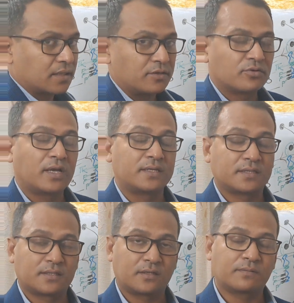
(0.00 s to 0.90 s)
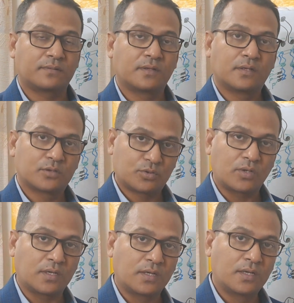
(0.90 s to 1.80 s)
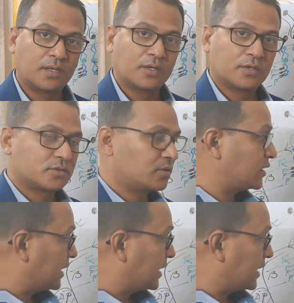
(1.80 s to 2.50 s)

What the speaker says: the utilization of sugar. So in